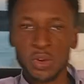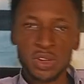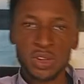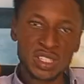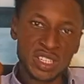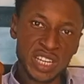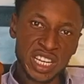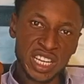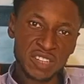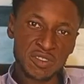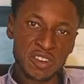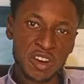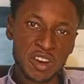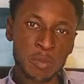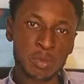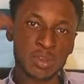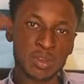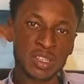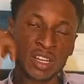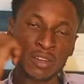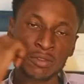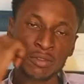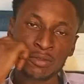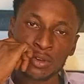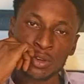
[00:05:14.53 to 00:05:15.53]
point that is very
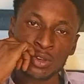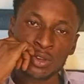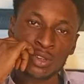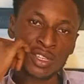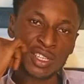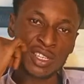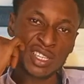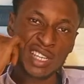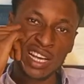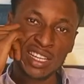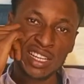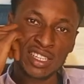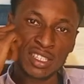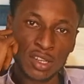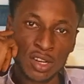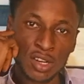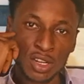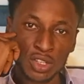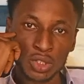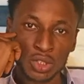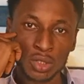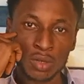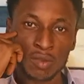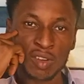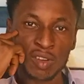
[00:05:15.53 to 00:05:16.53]
important for you in site
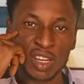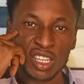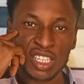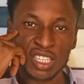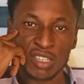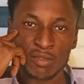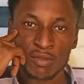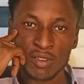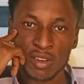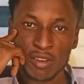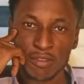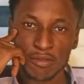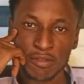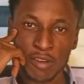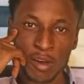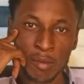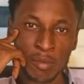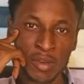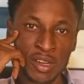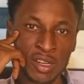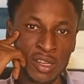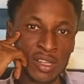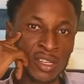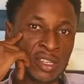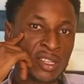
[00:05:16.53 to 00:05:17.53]
selection of cassava
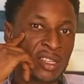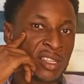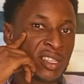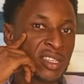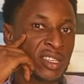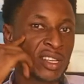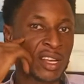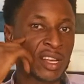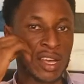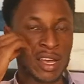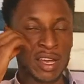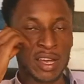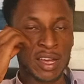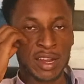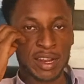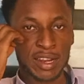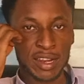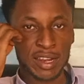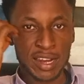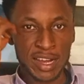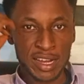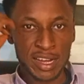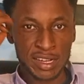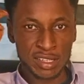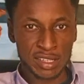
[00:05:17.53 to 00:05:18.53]
farming is
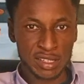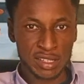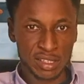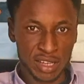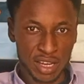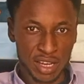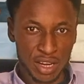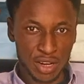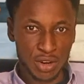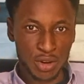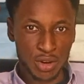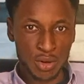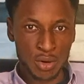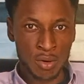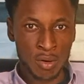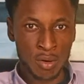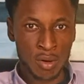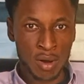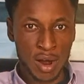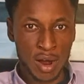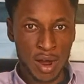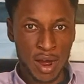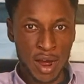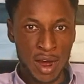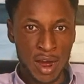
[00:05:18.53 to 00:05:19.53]
land
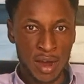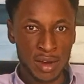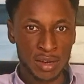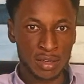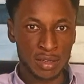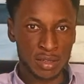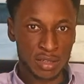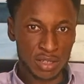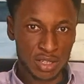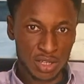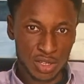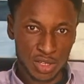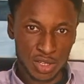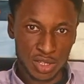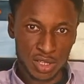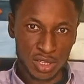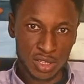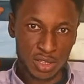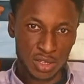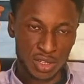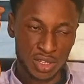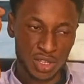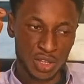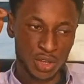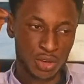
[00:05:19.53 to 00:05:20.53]
tenure and
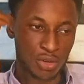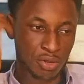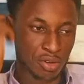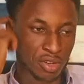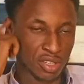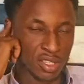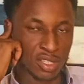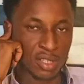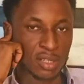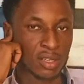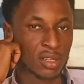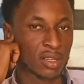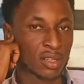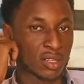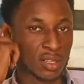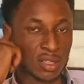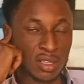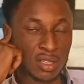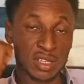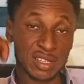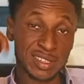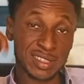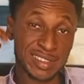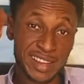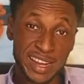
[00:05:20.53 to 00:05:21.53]
security.
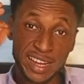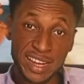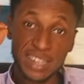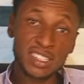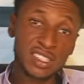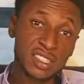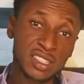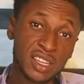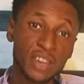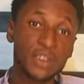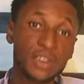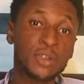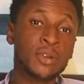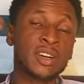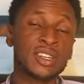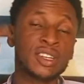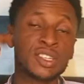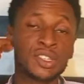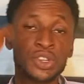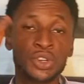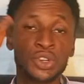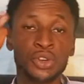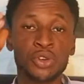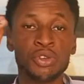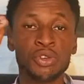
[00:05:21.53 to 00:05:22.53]
Is land tenure and
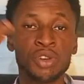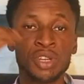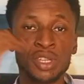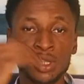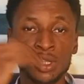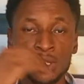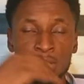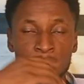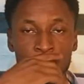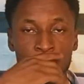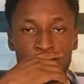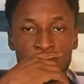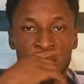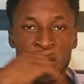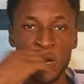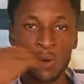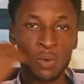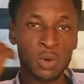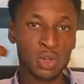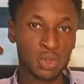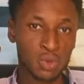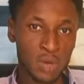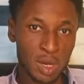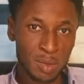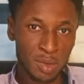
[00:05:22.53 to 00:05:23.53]
security. Now,
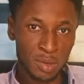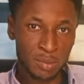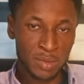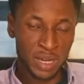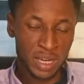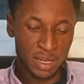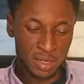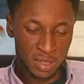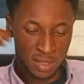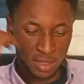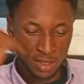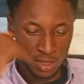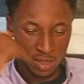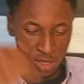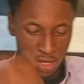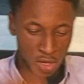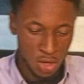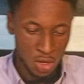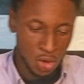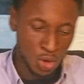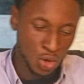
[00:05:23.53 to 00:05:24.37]
what do I mean by this?